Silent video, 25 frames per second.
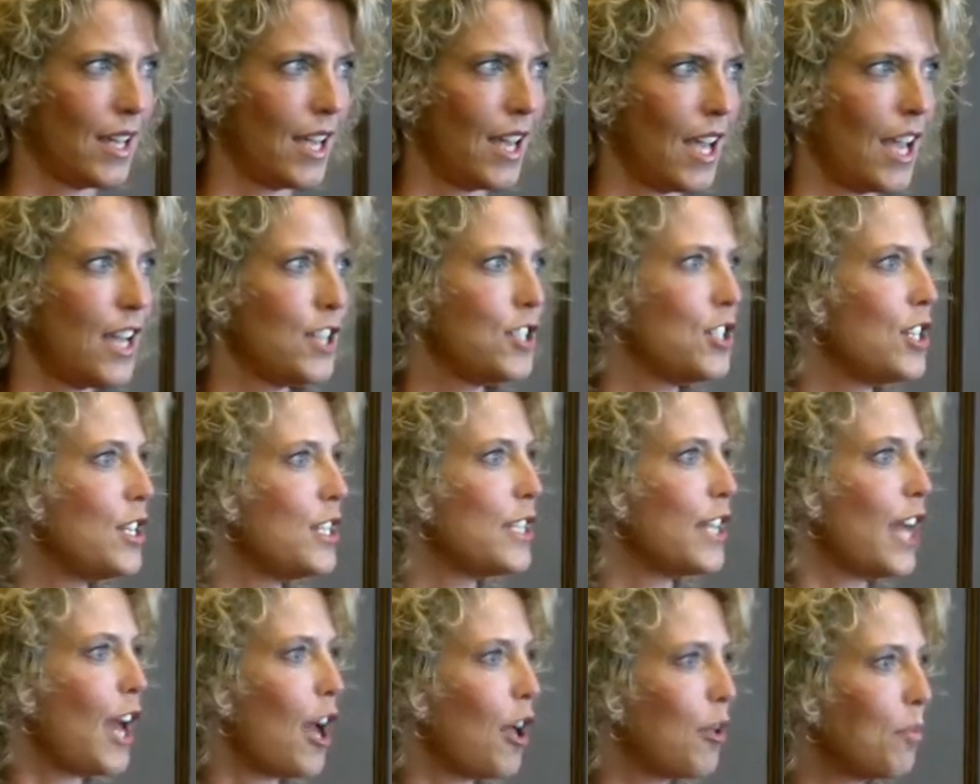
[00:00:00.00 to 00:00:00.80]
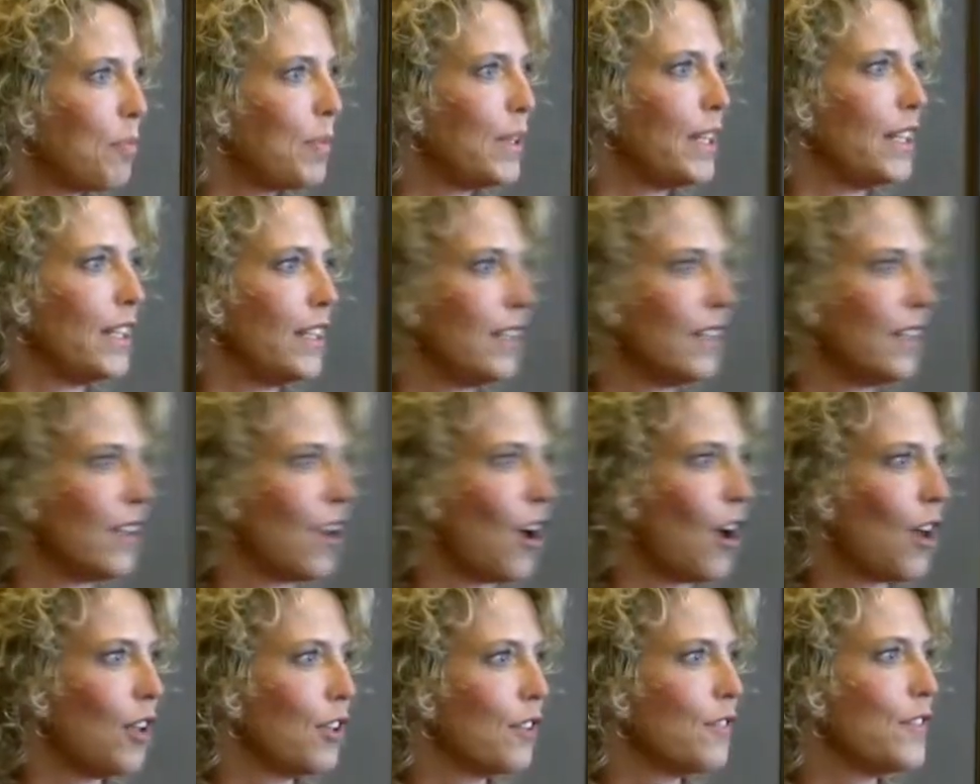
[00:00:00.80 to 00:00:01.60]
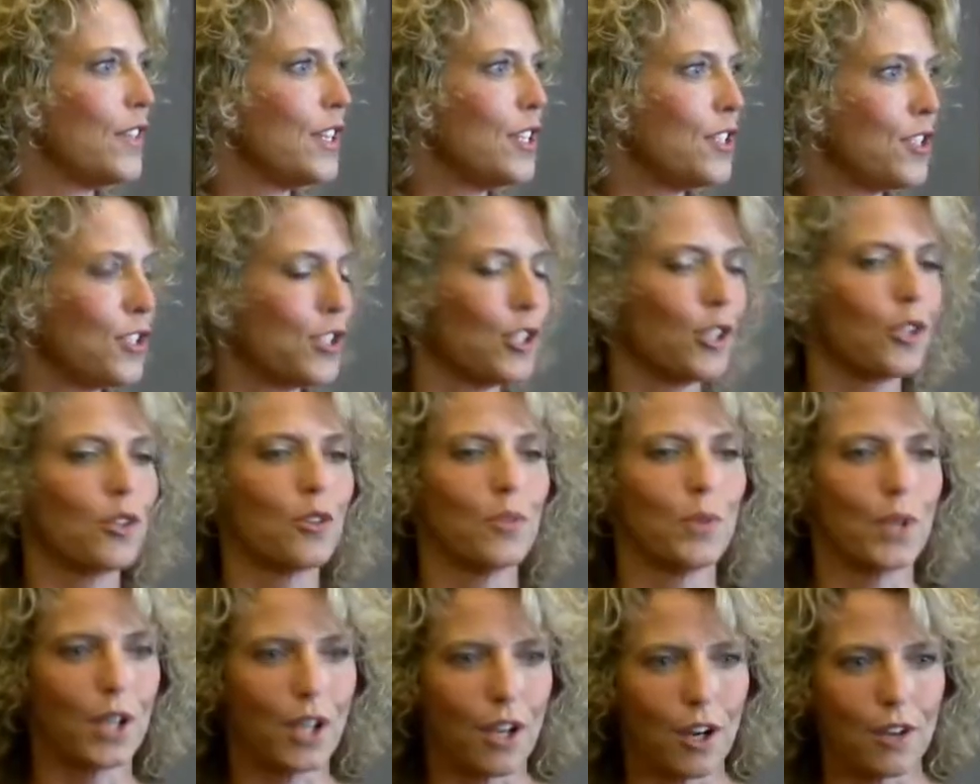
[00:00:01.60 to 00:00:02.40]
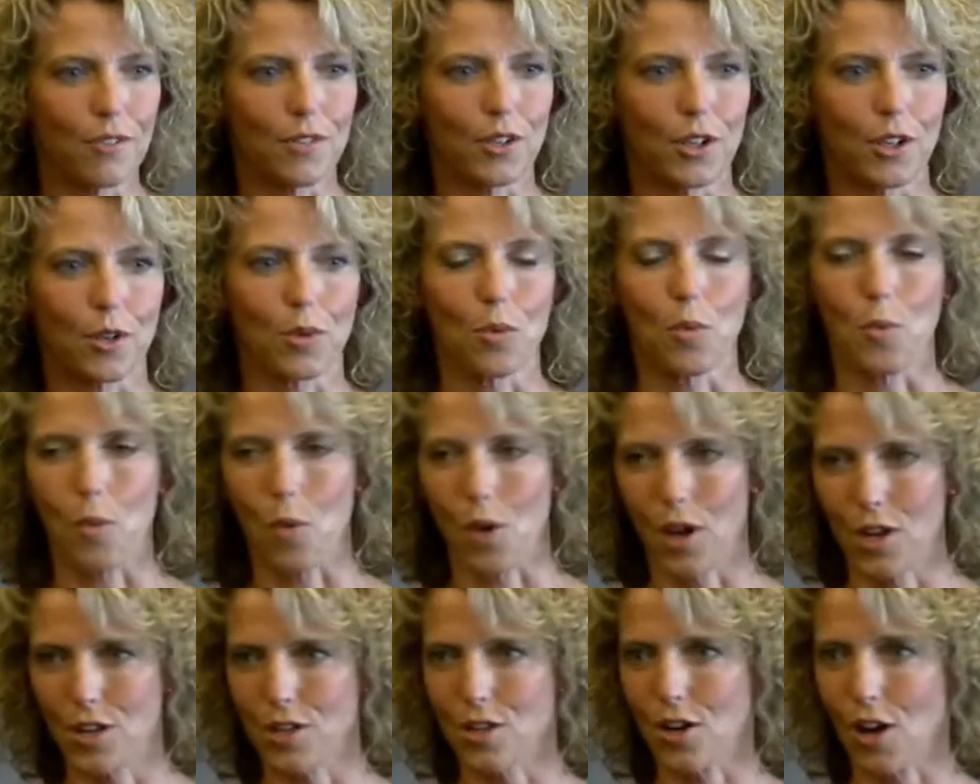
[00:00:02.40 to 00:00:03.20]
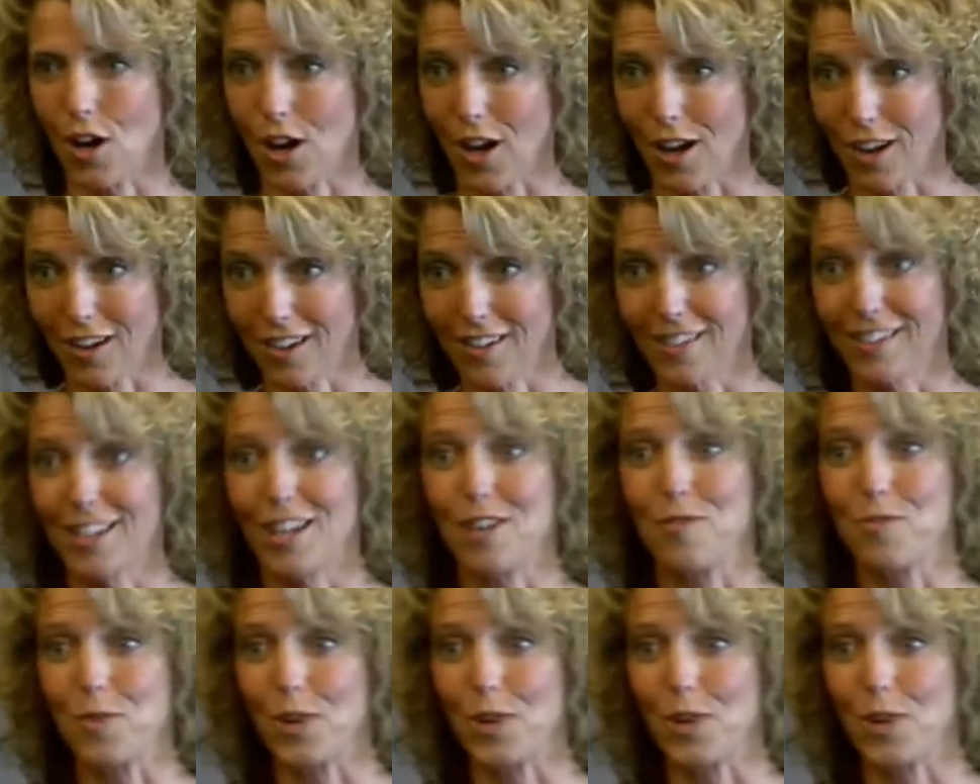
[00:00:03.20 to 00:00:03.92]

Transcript: And she's helping all of these children recover one dog and